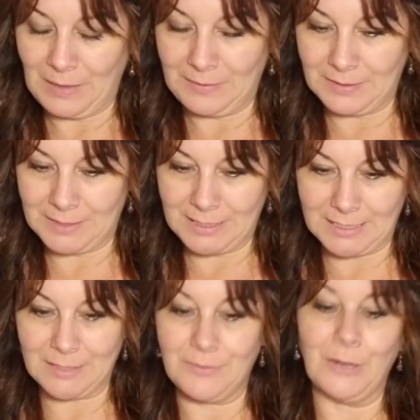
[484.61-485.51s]
The
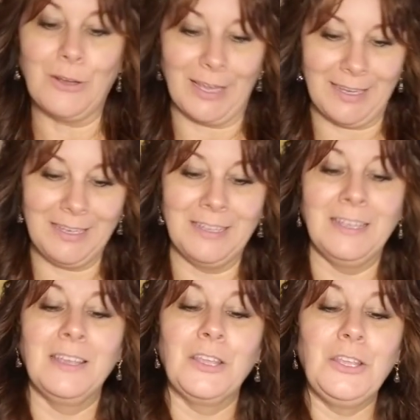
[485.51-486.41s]
six of, okay.
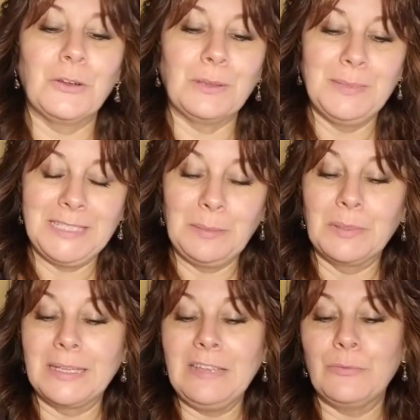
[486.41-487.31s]
Your limiting
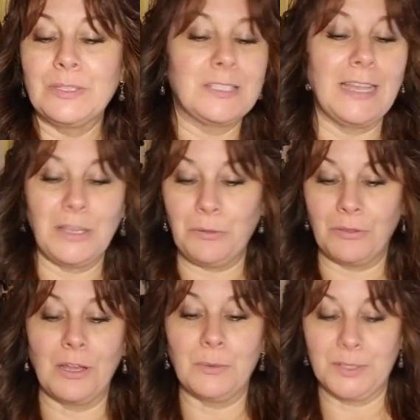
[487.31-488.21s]
belief was that you
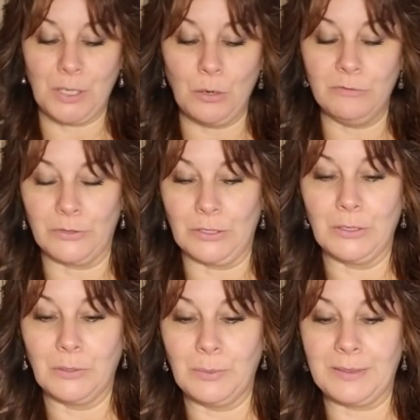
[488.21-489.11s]
thought it was over
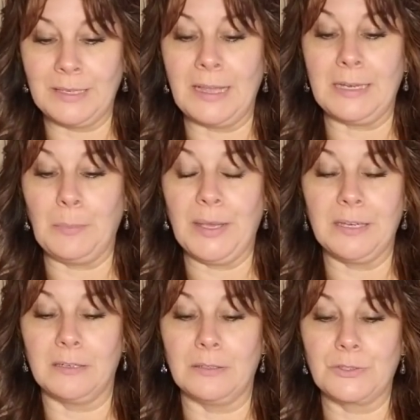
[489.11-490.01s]
with the Nine of
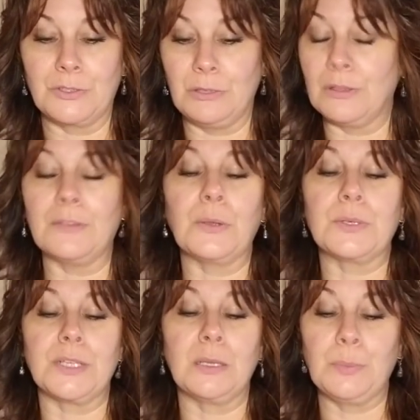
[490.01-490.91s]
Pentacles. You thought there
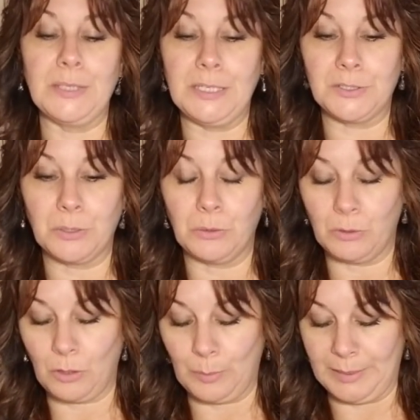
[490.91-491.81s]
was a complete and total
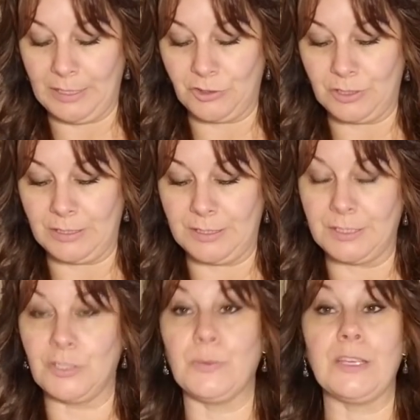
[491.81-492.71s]
culmination to the
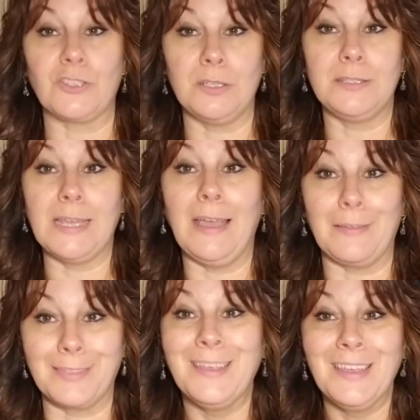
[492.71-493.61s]
situation,
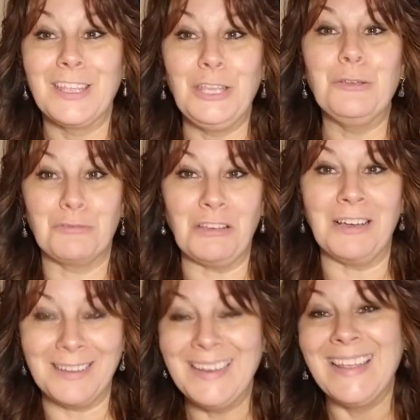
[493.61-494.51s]
death. You
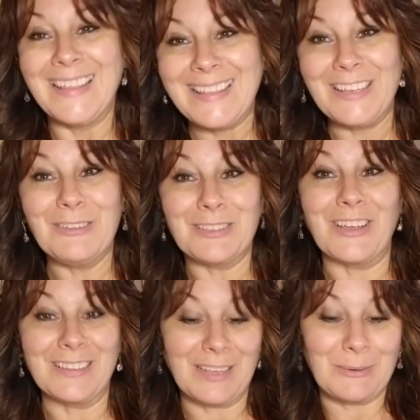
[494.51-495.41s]
thought you
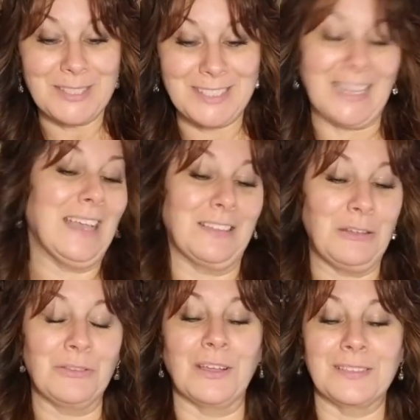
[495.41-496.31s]
thought there was death.
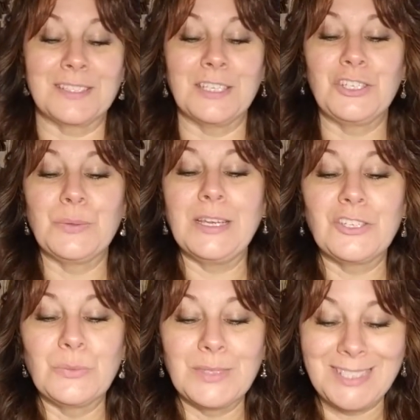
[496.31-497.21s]
You thought the
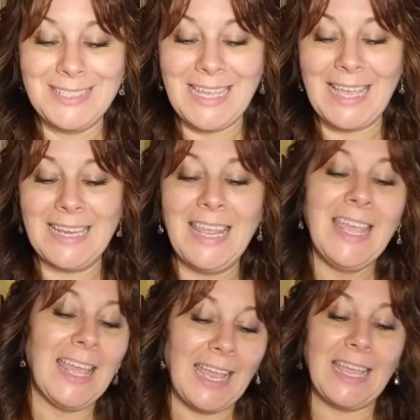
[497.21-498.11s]
situation was dead
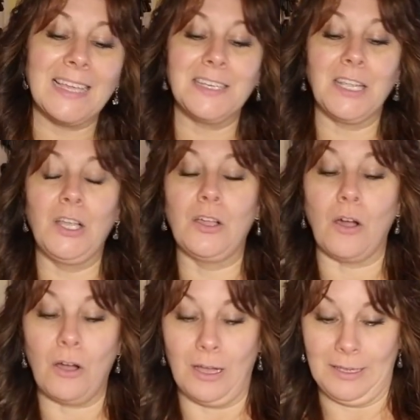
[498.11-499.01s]
and
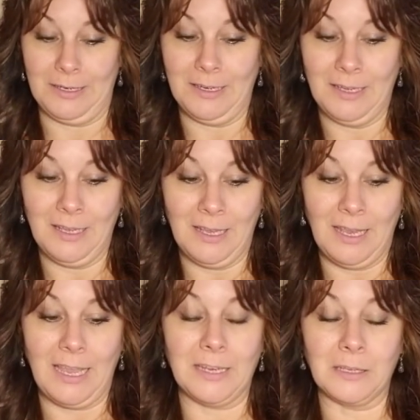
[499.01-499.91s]
gone.
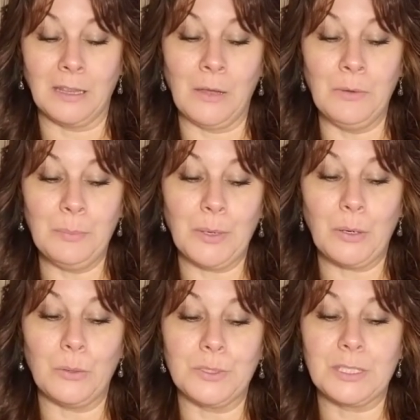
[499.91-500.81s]
And lo and
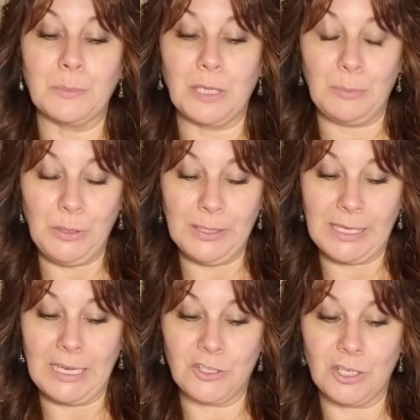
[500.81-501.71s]
behold, some
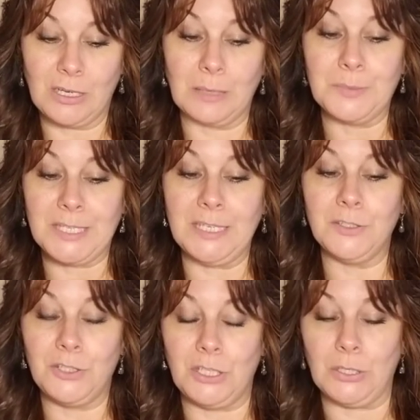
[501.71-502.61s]
communication comes
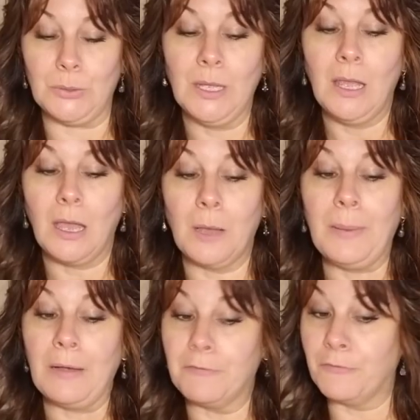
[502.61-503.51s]
into you
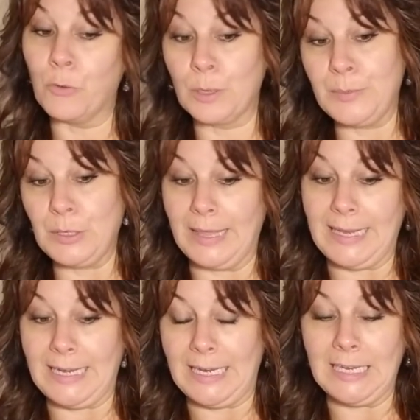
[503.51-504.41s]
about
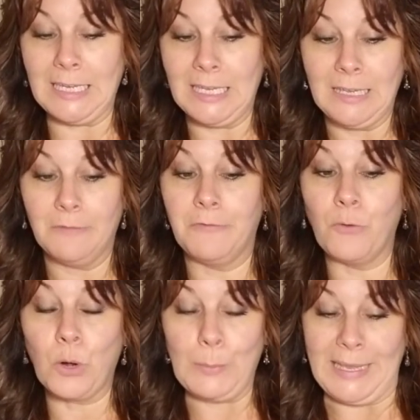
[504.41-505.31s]
formulating,
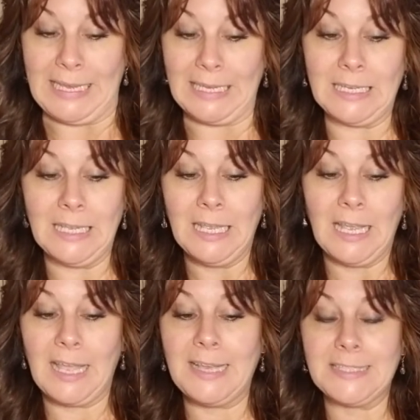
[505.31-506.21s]
forming
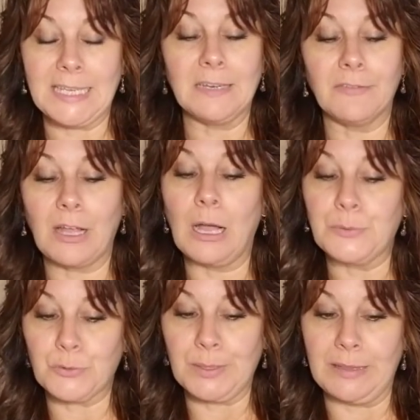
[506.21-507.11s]
a Ten of
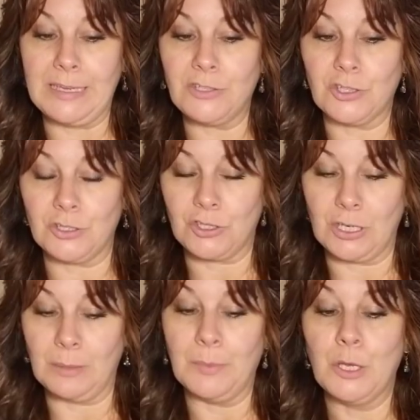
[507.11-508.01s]
Cups
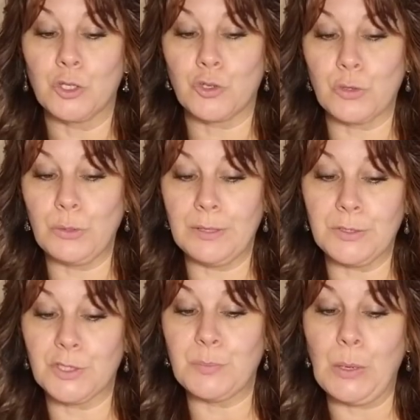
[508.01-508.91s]
relationship. Truth
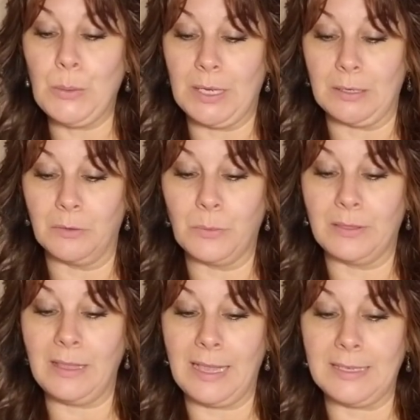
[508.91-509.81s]
is spoken with
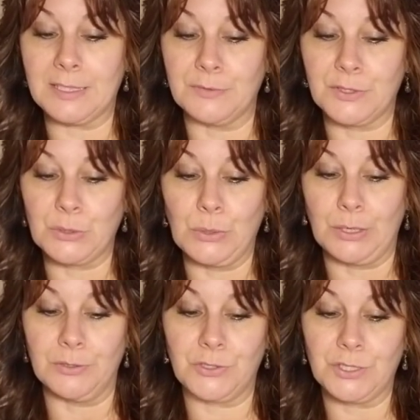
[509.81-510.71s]
the Ace of
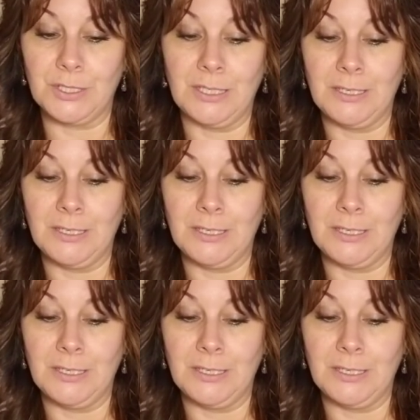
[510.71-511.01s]
Swords.